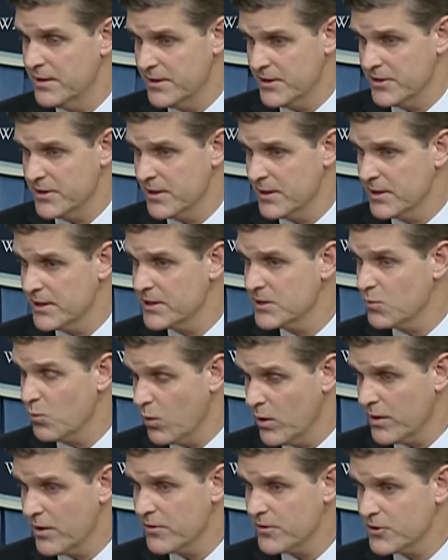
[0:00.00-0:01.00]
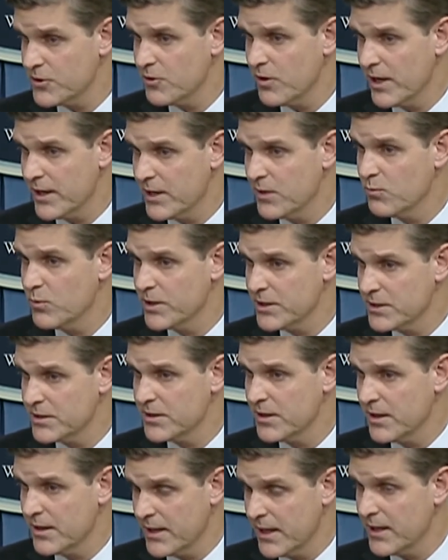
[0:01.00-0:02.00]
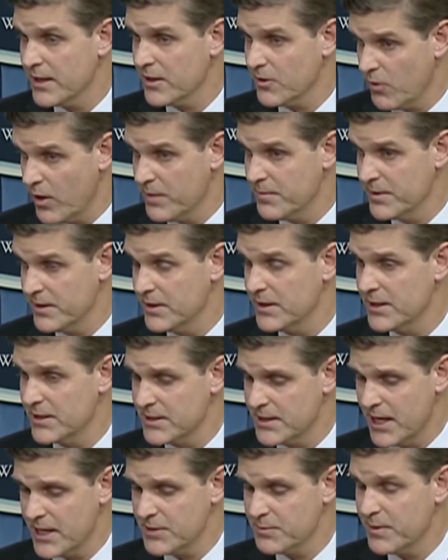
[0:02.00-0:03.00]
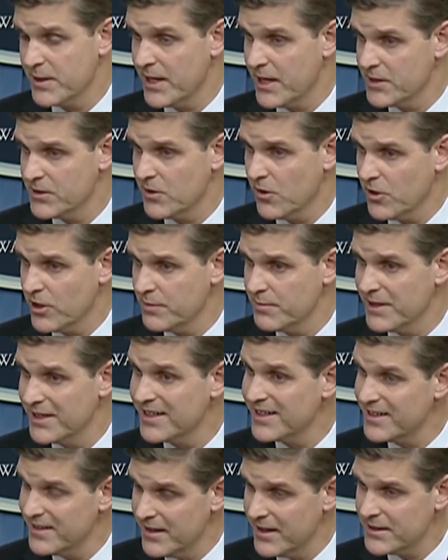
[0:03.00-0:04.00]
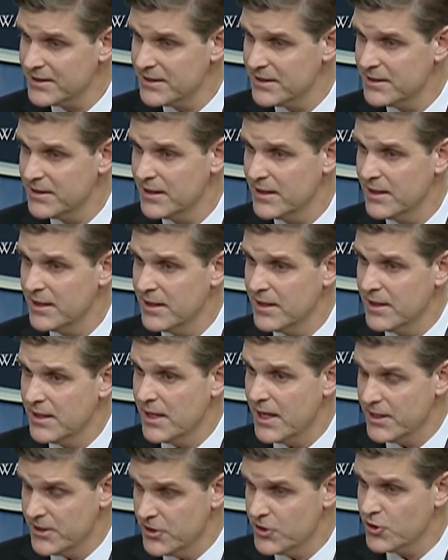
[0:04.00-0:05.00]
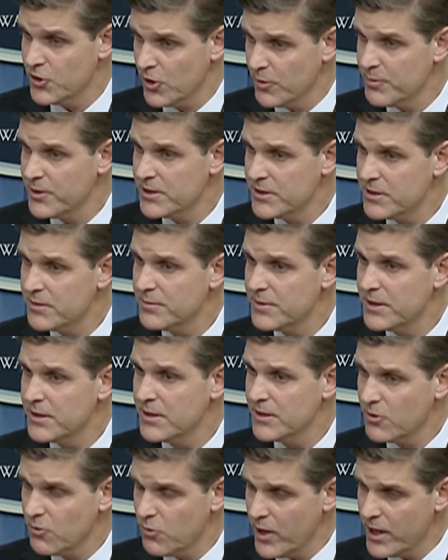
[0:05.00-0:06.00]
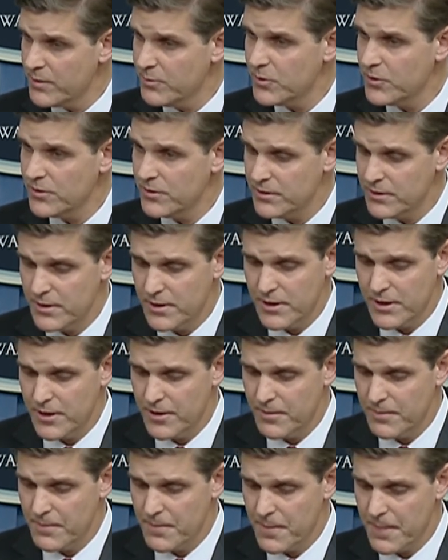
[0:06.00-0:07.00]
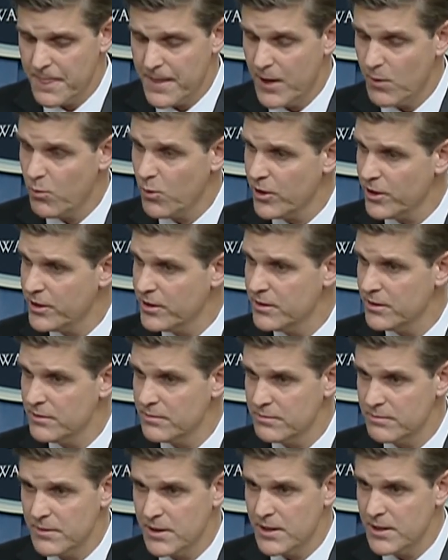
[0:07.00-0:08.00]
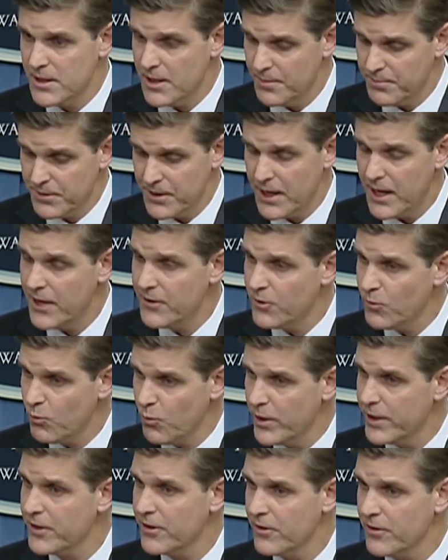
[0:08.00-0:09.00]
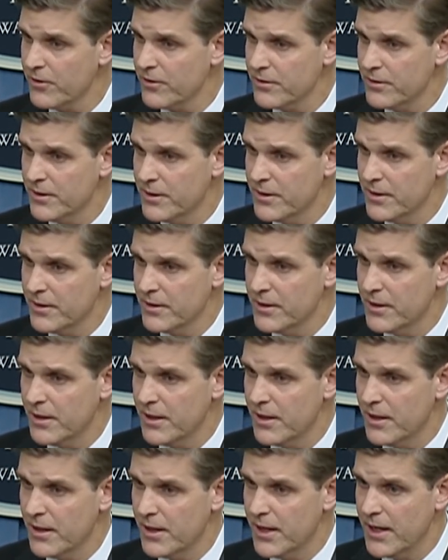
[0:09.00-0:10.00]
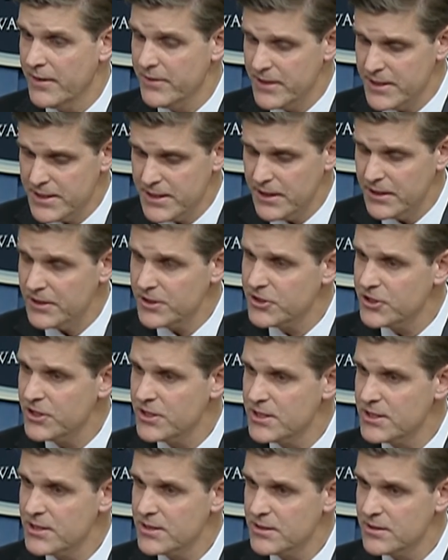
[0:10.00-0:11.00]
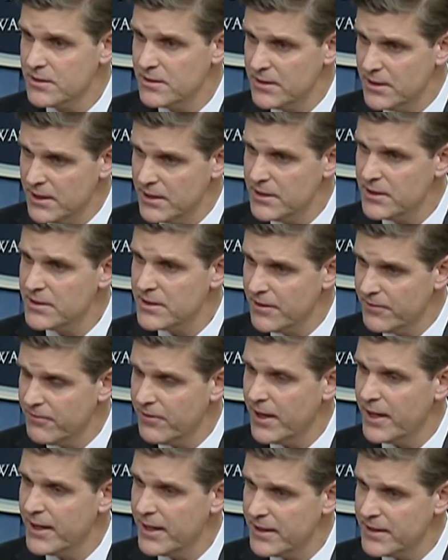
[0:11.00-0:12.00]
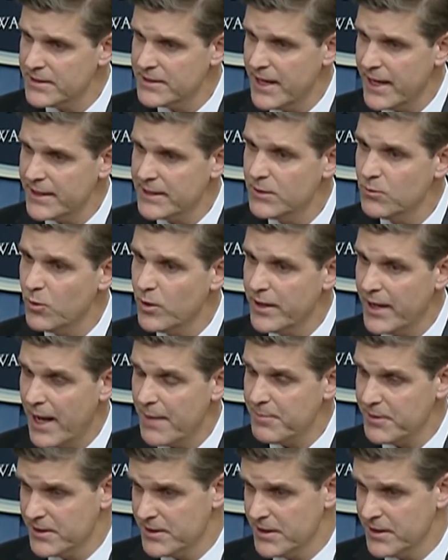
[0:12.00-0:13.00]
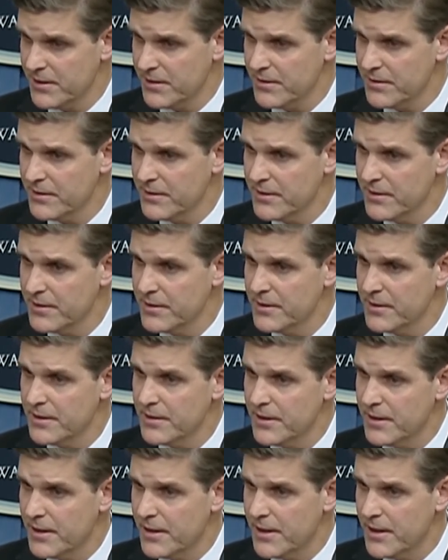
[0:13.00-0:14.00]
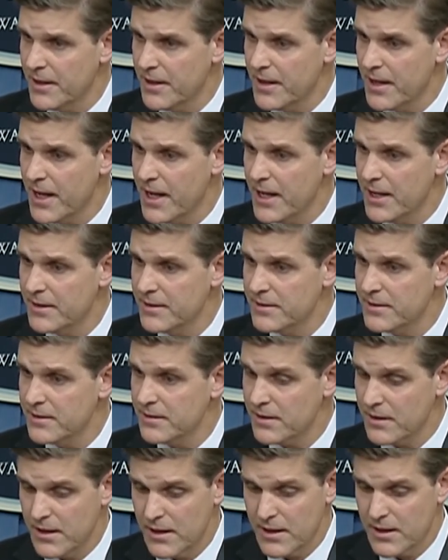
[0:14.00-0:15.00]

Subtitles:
there's at least one other strike in which, again, a credibility assessment has already been conducted and determined to be credible, that we're going to apply the rigor and the diligence needed to find out exactly what happened here, and